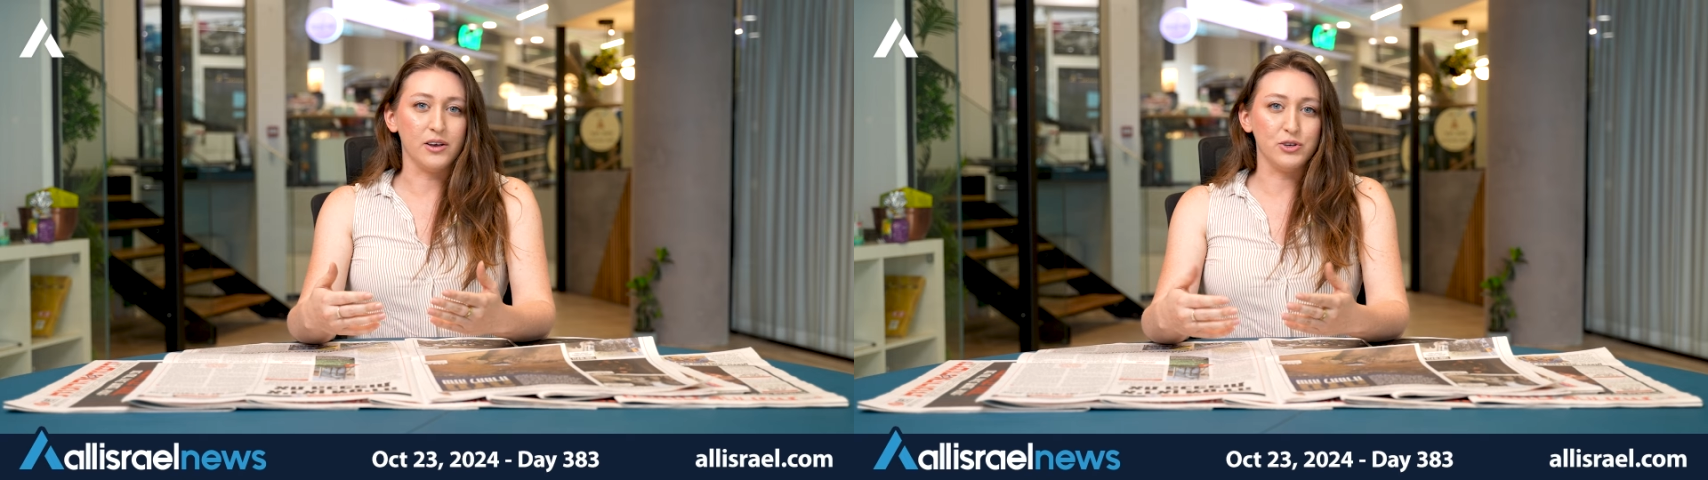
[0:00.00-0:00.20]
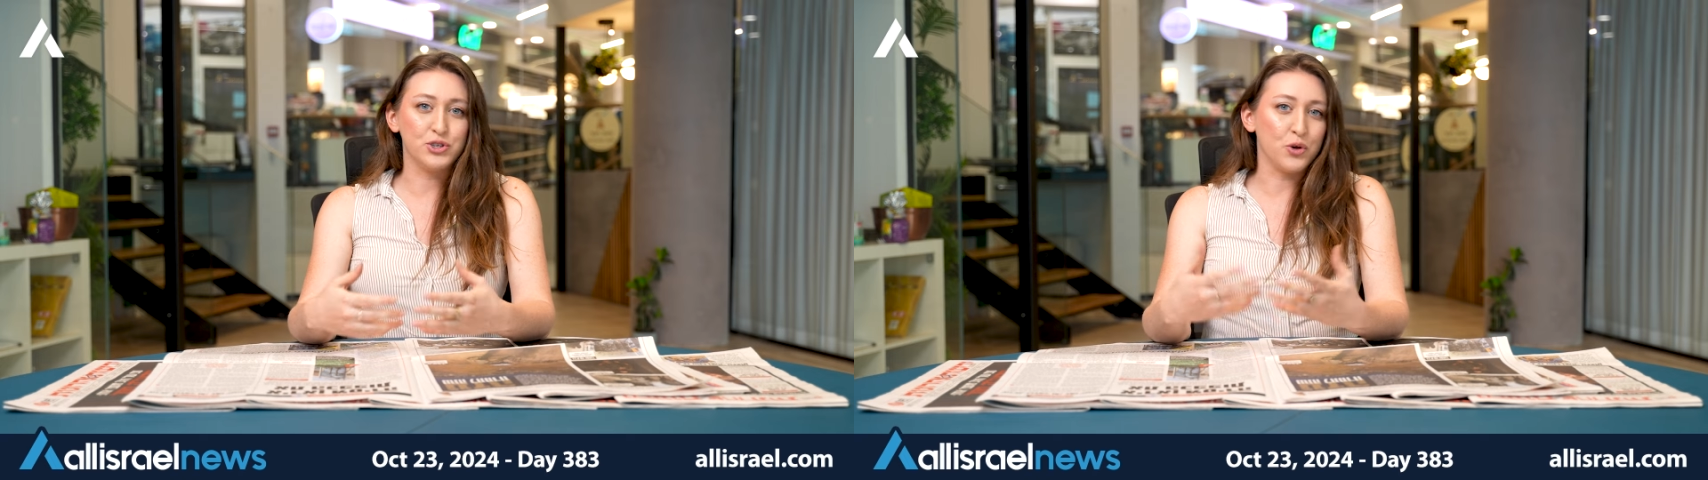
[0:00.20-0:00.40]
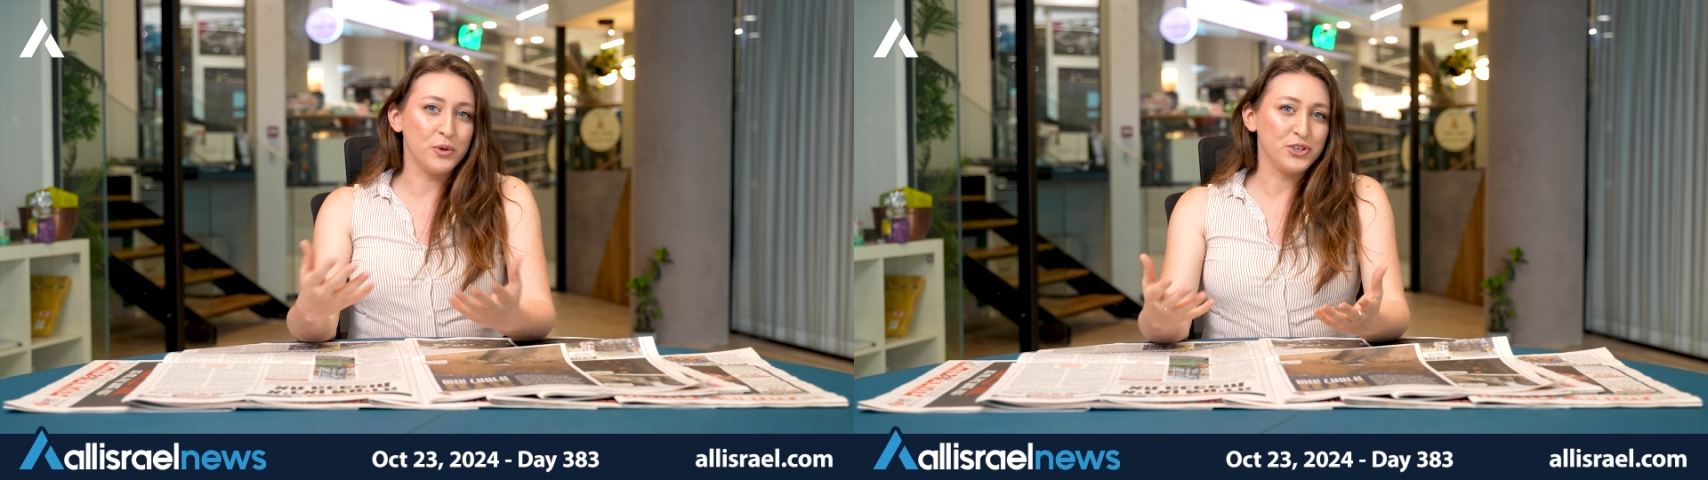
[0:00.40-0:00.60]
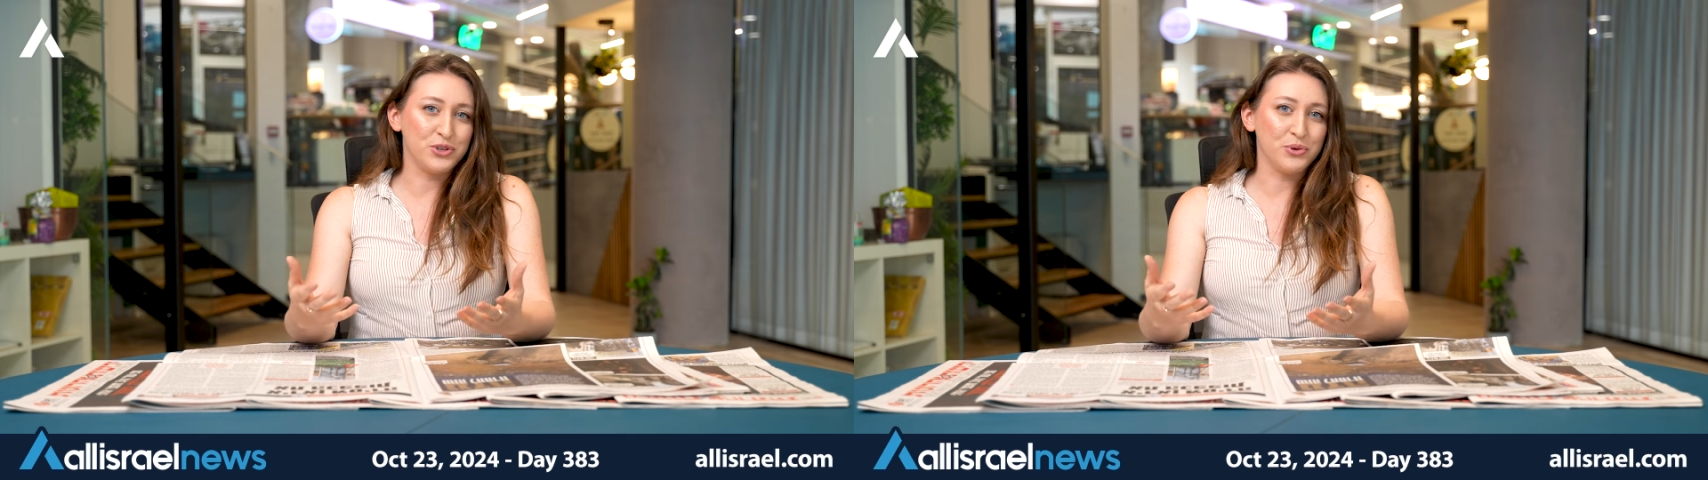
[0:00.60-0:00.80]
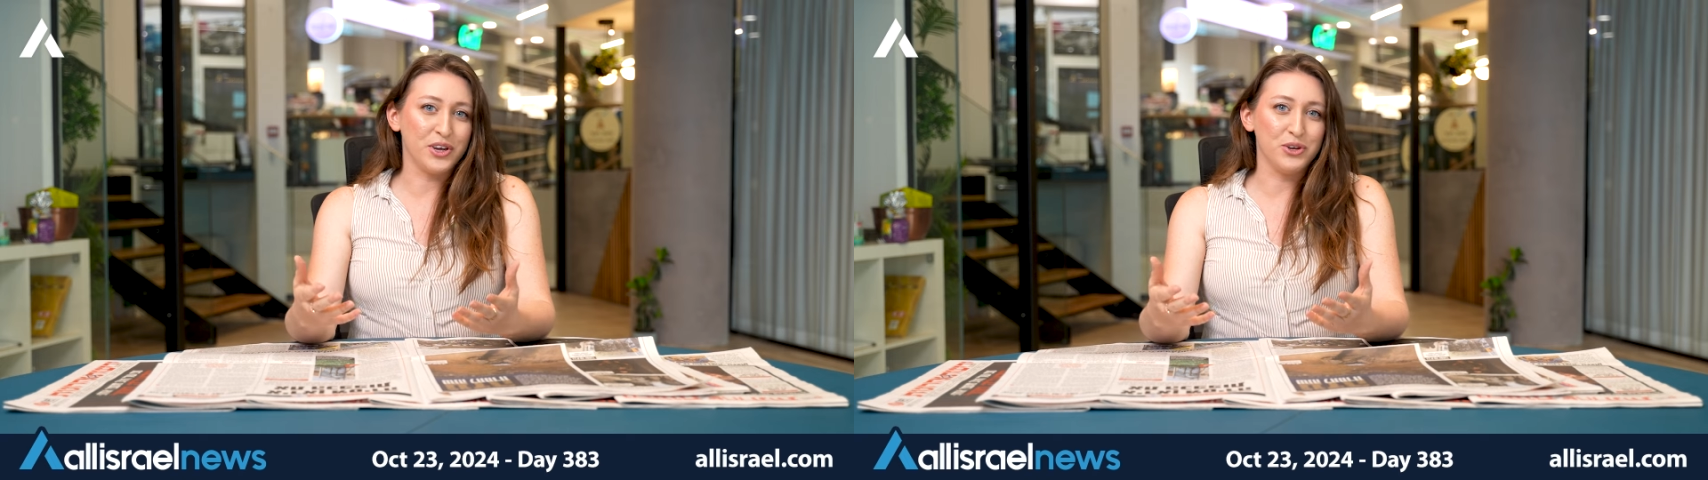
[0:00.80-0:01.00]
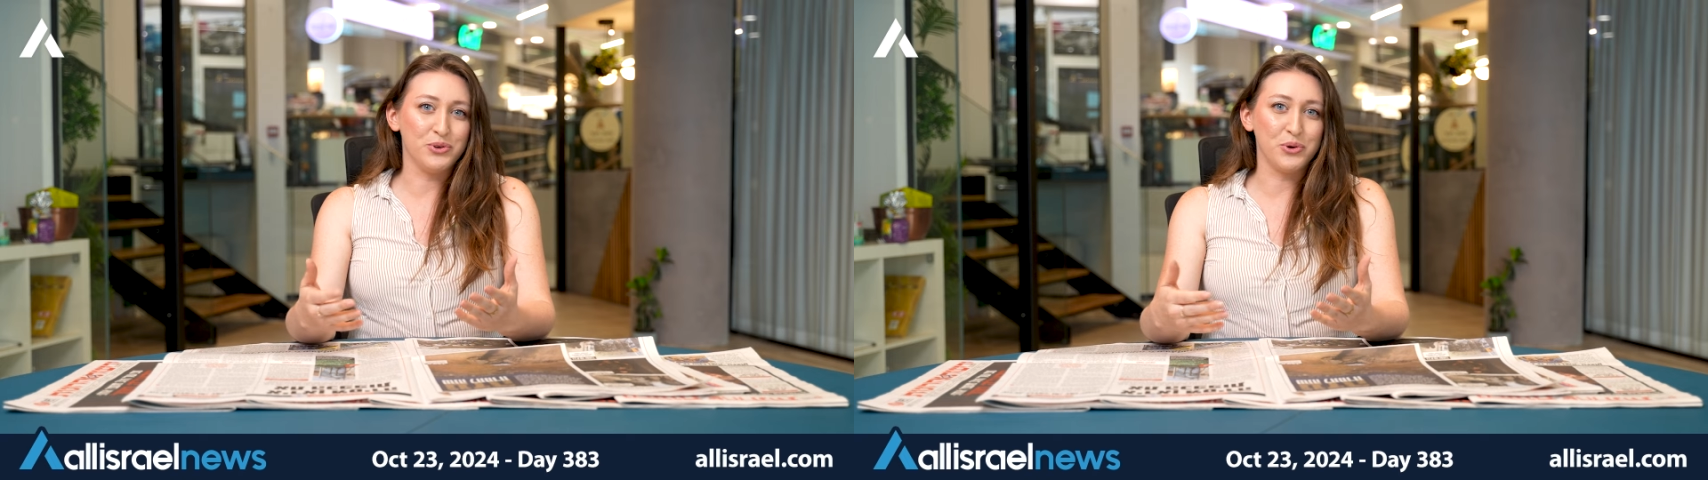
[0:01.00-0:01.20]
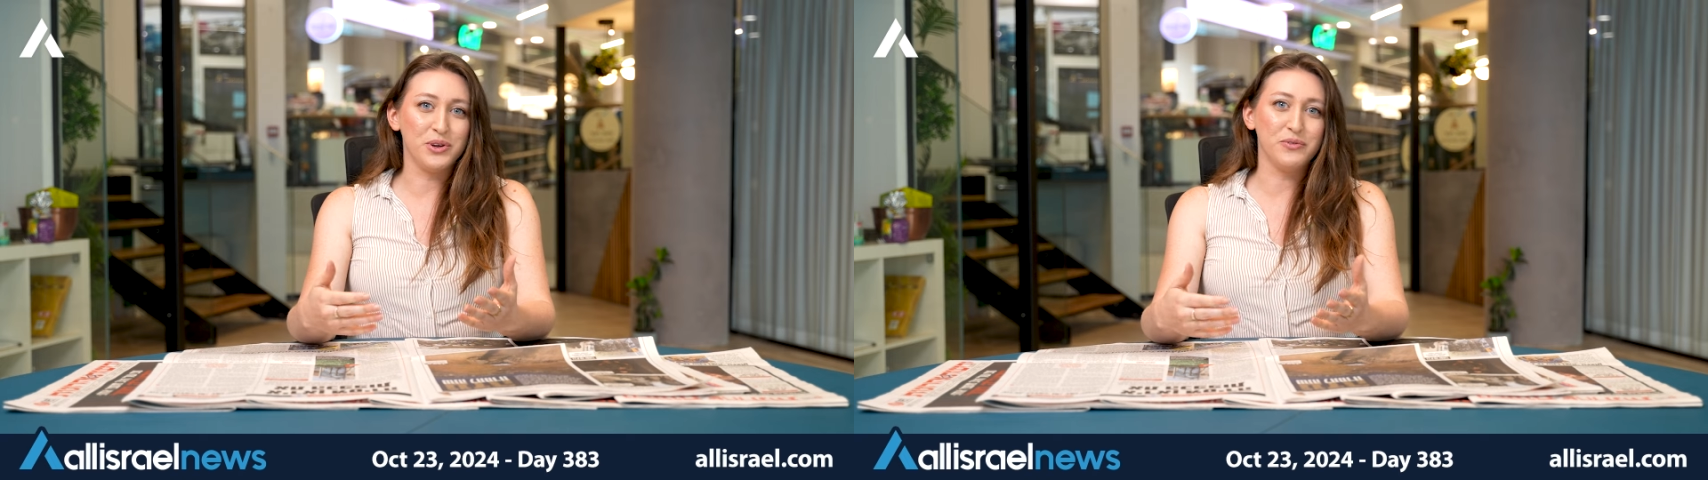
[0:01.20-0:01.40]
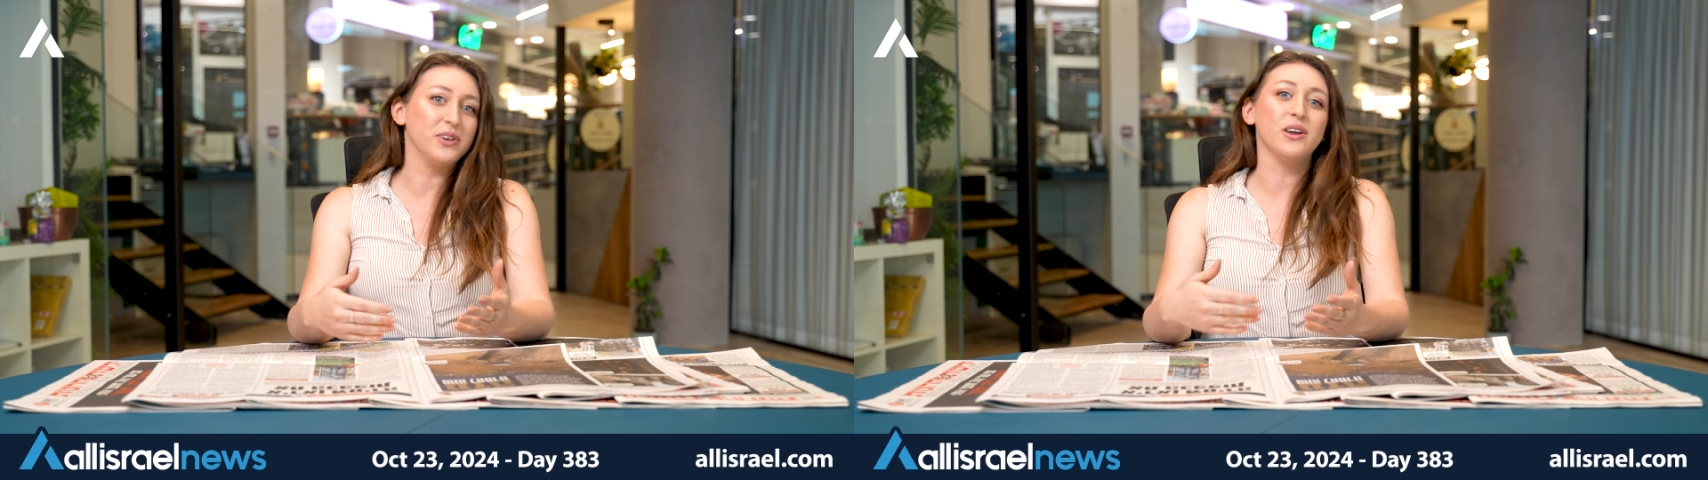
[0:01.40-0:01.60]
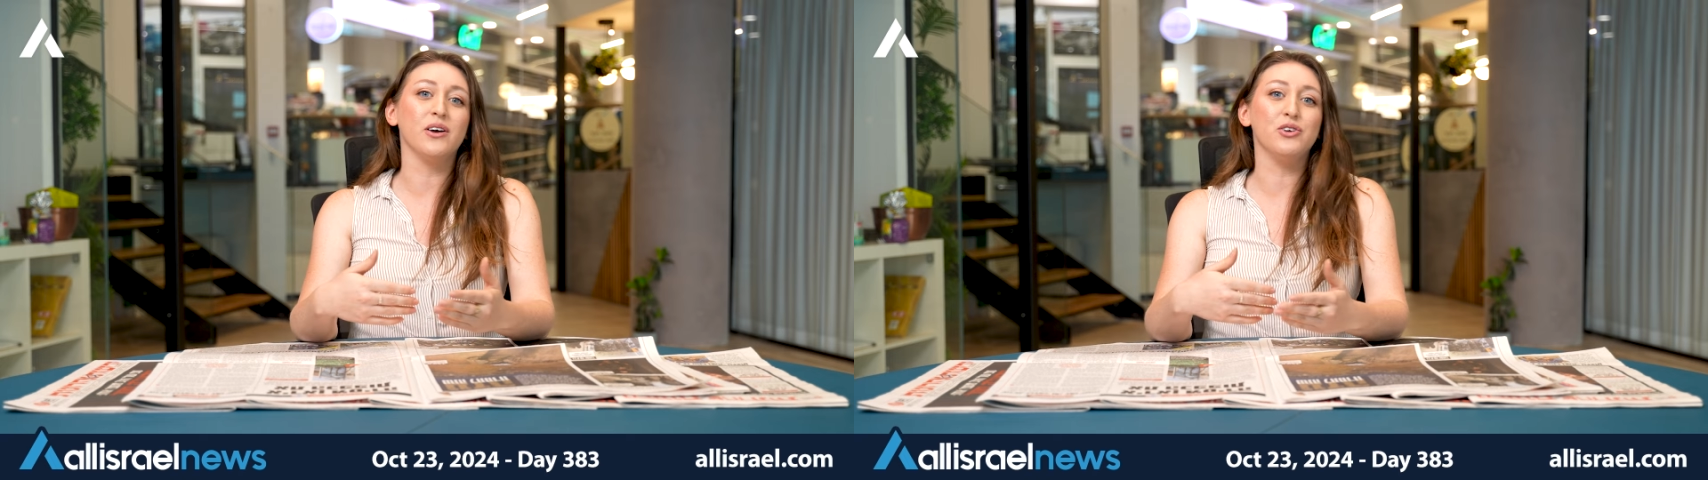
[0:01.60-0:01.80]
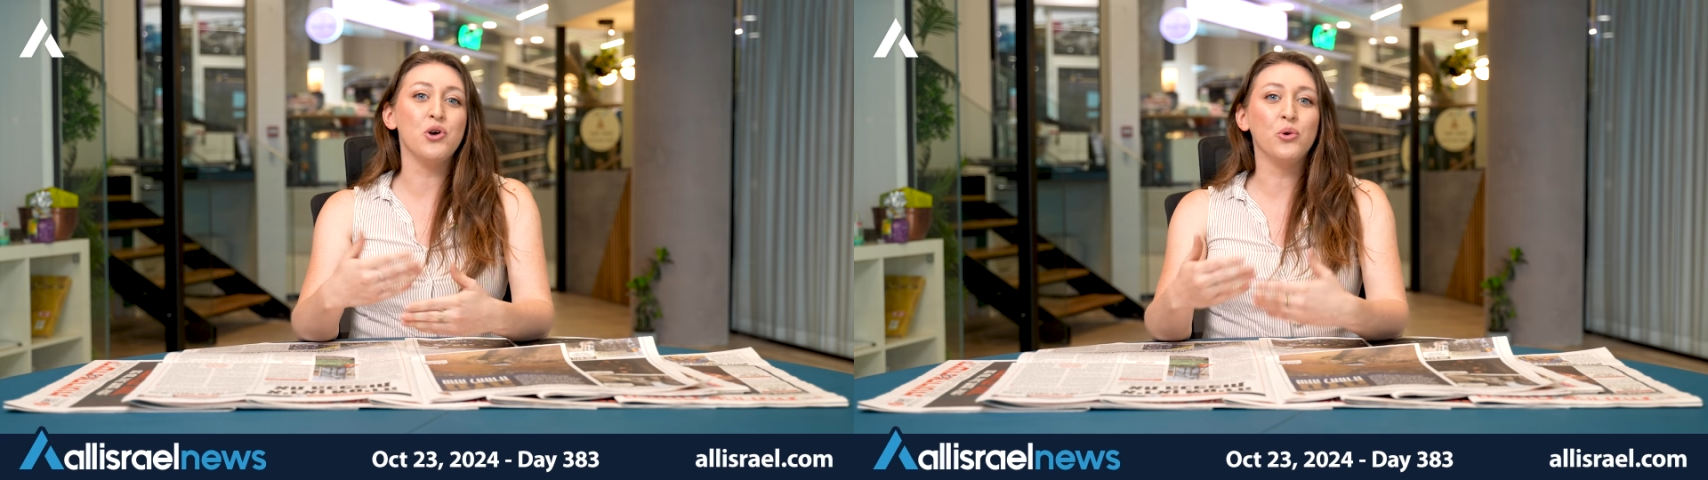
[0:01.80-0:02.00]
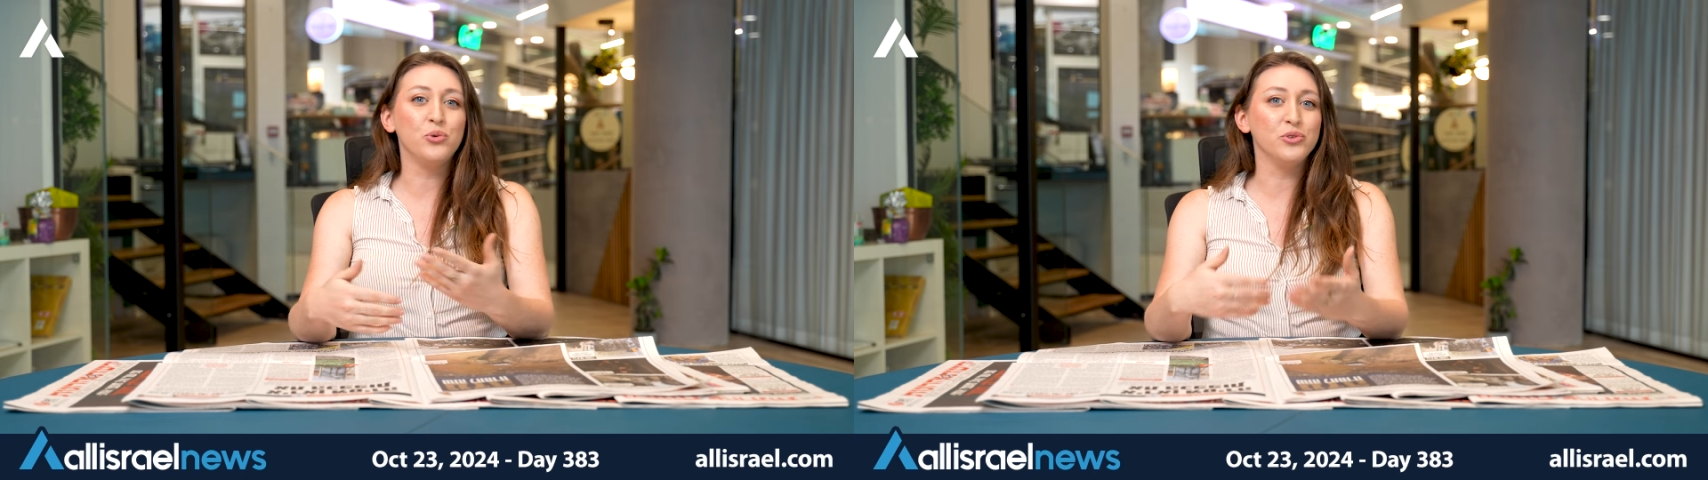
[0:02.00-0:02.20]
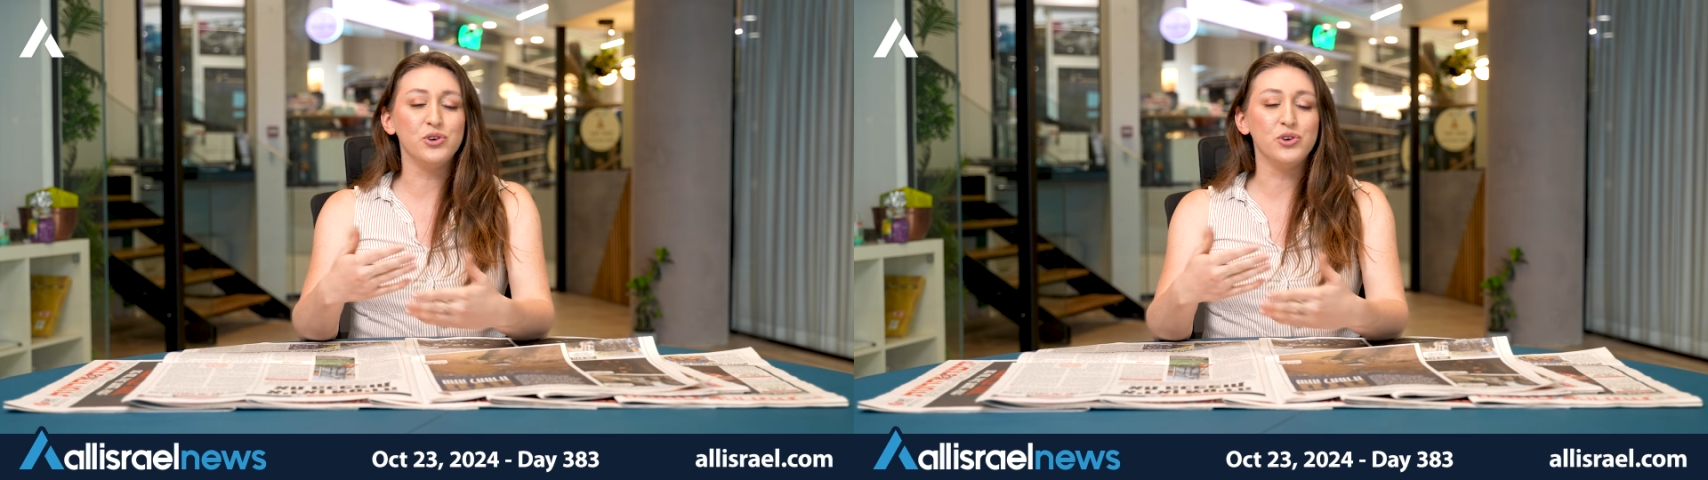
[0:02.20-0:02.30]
So much so that you don't even know who